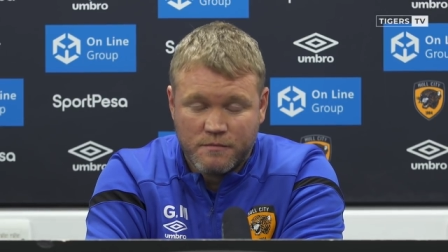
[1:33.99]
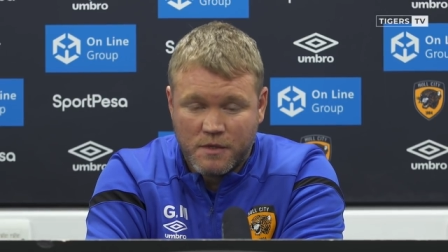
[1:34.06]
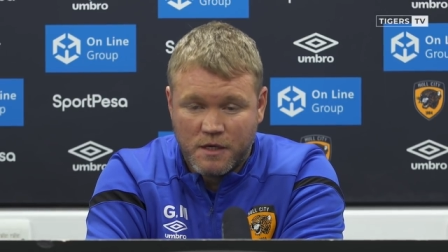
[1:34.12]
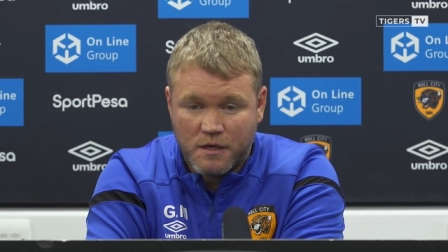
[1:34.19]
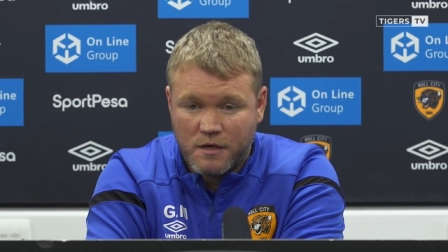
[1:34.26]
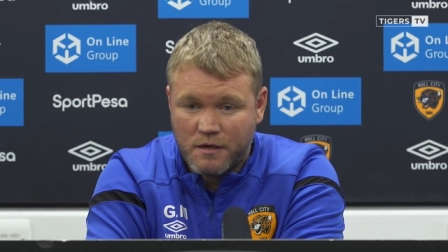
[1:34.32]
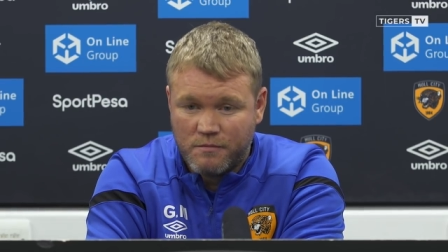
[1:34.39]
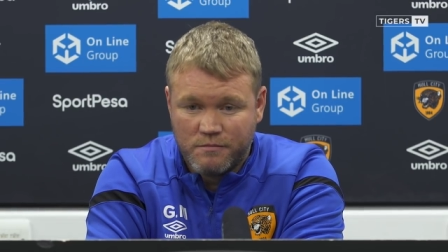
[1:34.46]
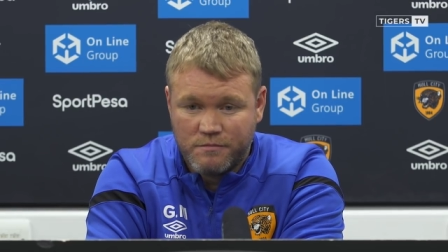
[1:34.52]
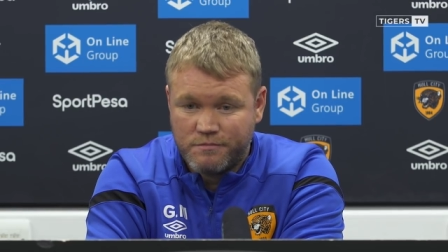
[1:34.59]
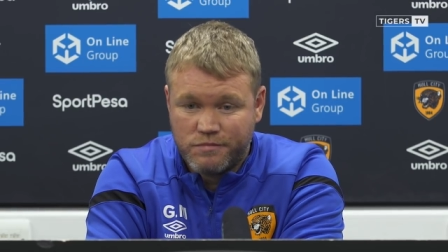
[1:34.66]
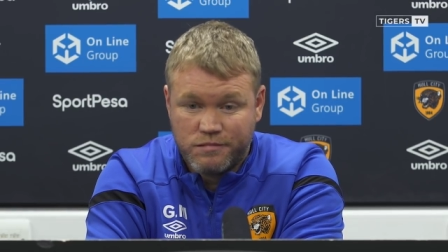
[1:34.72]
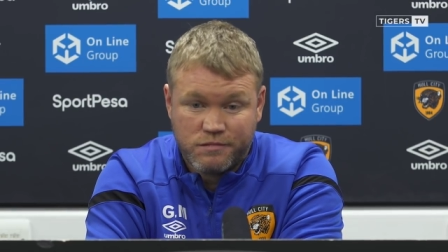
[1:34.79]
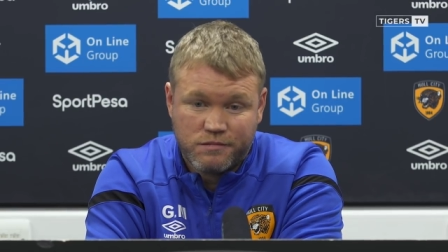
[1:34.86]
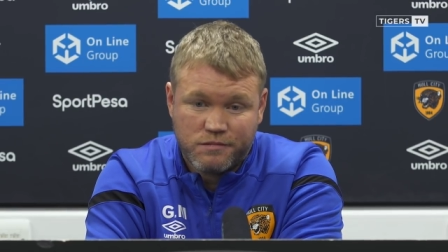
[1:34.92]

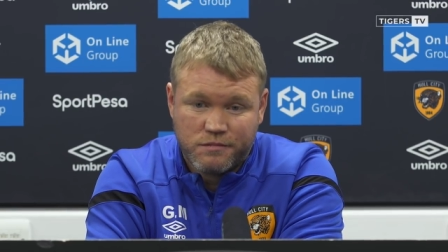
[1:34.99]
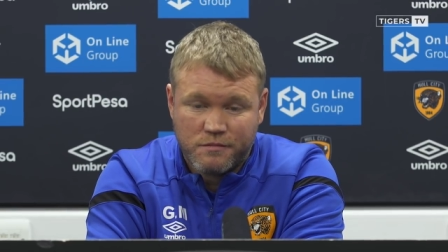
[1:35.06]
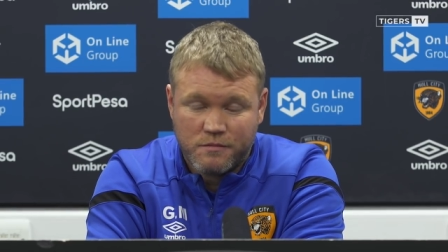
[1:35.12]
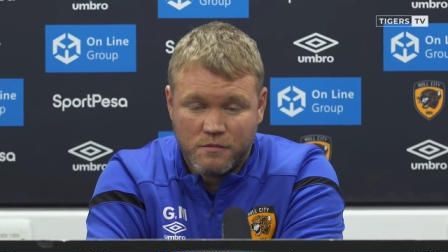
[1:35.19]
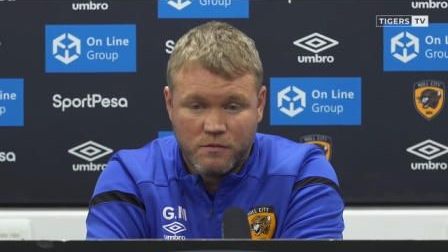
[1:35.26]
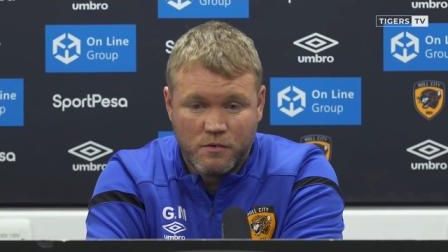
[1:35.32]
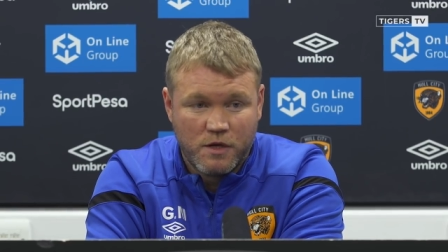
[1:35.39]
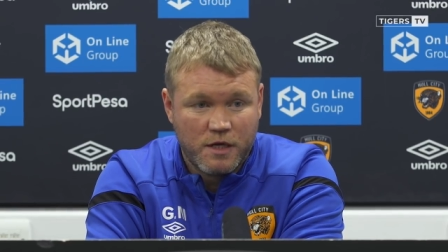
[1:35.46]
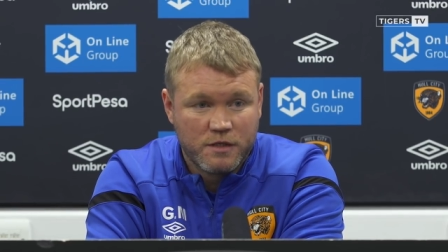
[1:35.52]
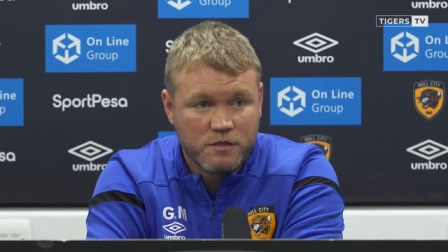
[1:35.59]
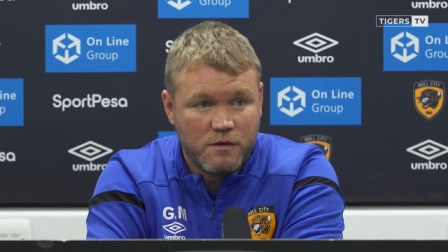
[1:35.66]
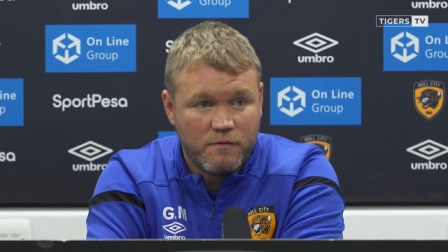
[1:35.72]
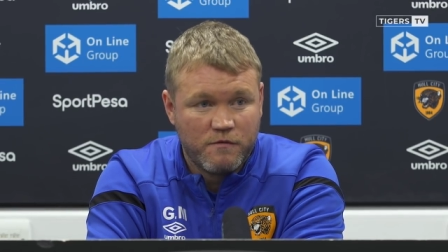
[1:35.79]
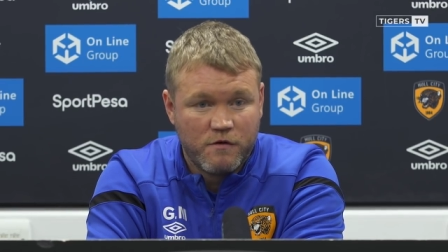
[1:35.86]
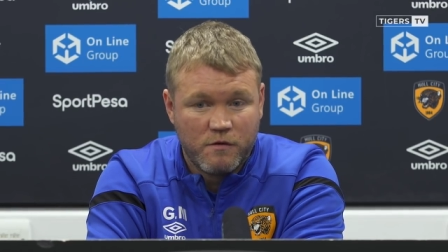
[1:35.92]
Where that's
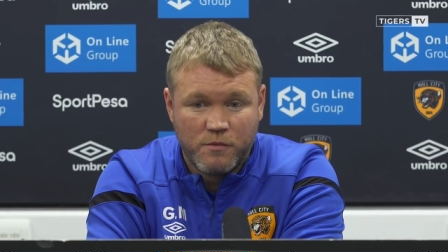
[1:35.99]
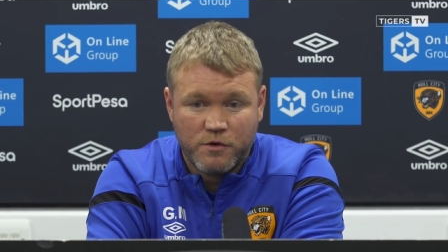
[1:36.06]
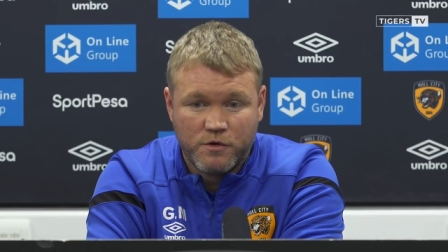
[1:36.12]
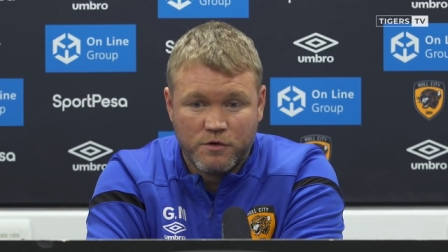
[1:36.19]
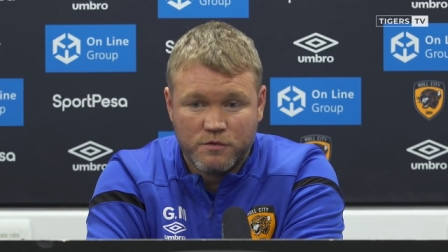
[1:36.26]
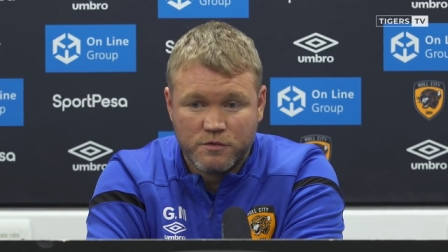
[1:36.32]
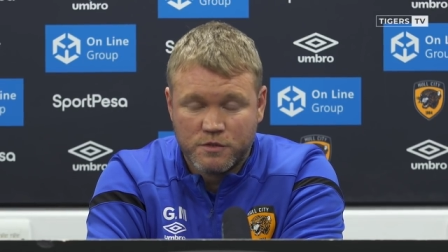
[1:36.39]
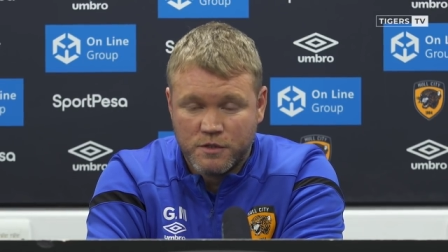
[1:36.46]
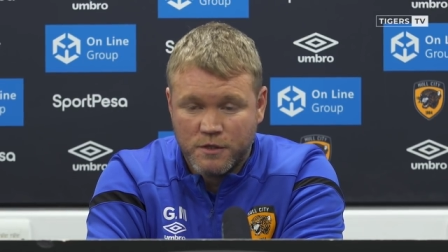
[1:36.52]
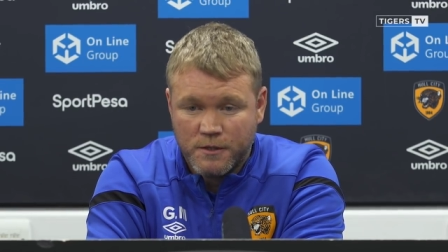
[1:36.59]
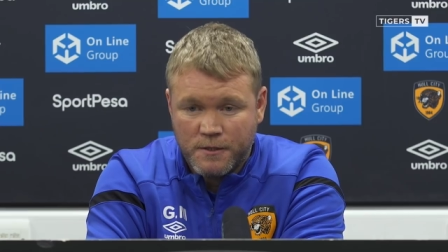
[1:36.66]
come from, who knows?